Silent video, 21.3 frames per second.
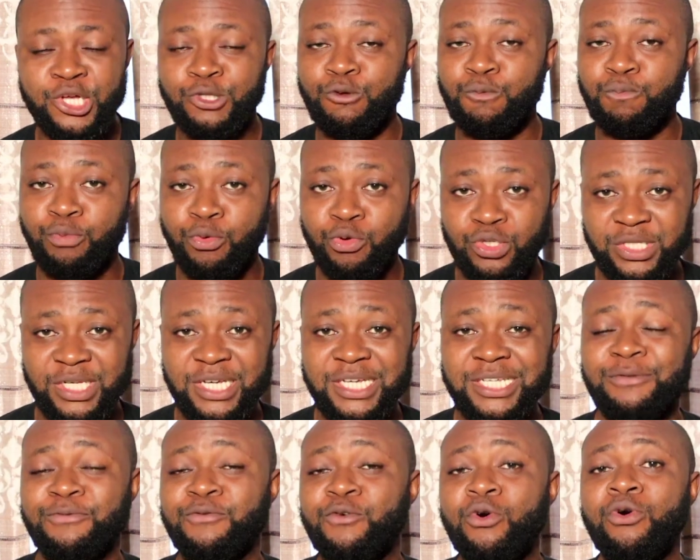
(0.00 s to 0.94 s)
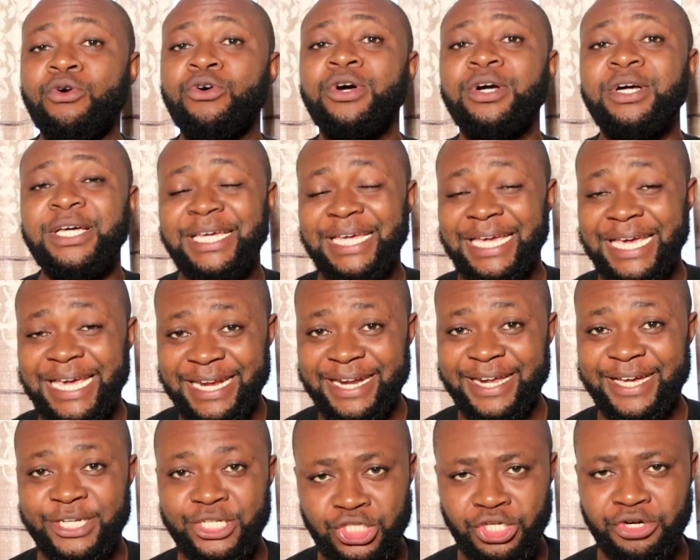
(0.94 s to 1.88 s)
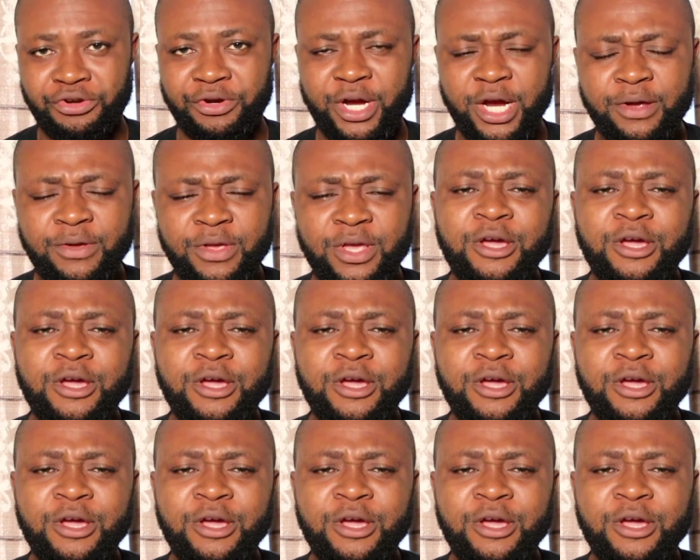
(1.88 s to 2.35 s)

to protest for in Nigeria.